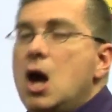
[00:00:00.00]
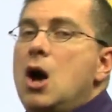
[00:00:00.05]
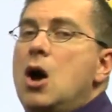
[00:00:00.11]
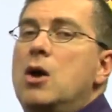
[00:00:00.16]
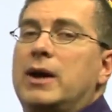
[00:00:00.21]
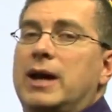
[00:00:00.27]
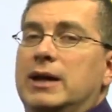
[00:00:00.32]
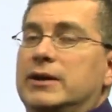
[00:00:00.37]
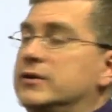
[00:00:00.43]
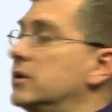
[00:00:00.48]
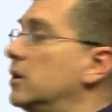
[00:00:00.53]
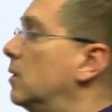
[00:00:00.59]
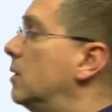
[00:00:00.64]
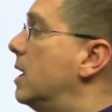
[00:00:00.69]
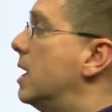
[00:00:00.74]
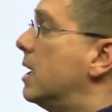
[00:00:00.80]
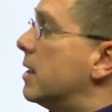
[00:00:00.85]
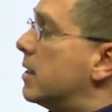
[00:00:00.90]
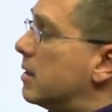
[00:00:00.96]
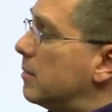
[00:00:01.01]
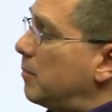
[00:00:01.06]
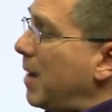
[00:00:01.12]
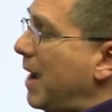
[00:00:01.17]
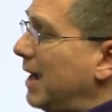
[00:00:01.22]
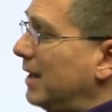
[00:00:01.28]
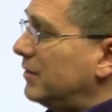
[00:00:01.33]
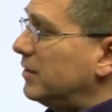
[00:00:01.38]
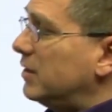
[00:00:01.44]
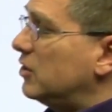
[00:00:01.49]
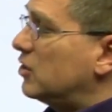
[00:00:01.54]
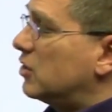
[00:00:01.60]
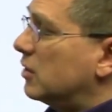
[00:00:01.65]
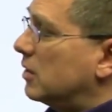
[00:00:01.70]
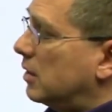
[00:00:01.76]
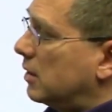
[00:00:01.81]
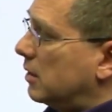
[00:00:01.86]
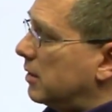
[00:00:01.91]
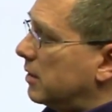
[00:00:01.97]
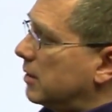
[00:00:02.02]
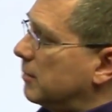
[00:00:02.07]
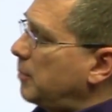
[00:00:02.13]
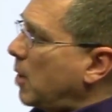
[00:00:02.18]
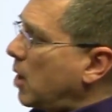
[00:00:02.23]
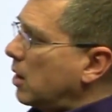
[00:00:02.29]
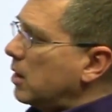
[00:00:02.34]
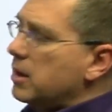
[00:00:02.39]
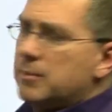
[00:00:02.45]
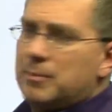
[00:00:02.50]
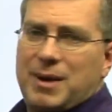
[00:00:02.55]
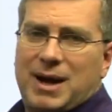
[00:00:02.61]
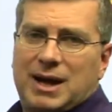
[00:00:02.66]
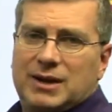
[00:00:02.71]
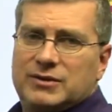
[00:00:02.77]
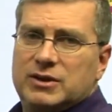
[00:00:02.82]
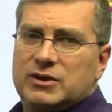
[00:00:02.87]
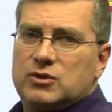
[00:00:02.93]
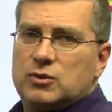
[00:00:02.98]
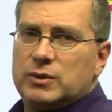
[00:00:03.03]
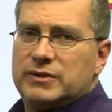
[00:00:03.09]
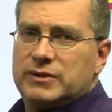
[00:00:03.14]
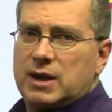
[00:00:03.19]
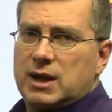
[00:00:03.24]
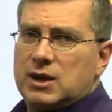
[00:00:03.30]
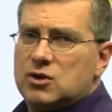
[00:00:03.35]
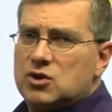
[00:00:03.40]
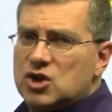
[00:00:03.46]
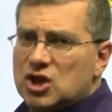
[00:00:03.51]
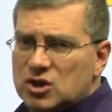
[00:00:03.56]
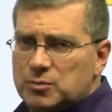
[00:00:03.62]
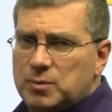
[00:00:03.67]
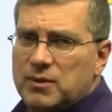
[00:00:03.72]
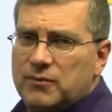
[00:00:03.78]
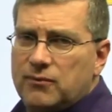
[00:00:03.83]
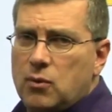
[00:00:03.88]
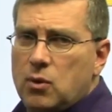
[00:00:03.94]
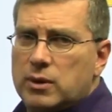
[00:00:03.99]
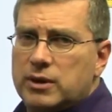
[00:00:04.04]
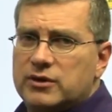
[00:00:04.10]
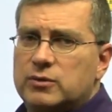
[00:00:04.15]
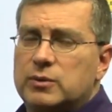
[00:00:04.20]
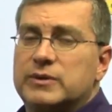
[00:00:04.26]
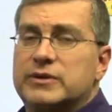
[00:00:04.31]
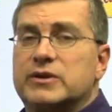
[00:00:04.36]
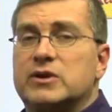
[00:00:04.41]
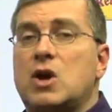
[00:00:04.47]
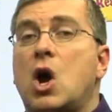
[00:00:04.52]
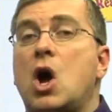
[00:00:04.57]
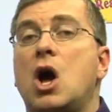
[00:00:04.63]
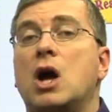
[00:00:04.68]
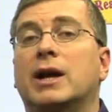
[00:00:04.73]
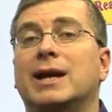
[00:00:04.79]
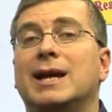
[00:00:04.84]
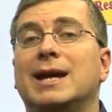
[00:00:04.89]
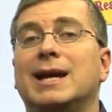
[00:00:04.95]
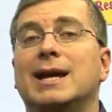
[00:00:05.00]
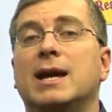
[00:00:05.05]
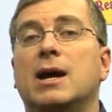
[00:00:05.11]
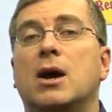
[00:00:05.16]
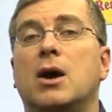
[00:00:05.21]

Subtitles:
Okay, so the passage, the part of the passage we studied just before this was talking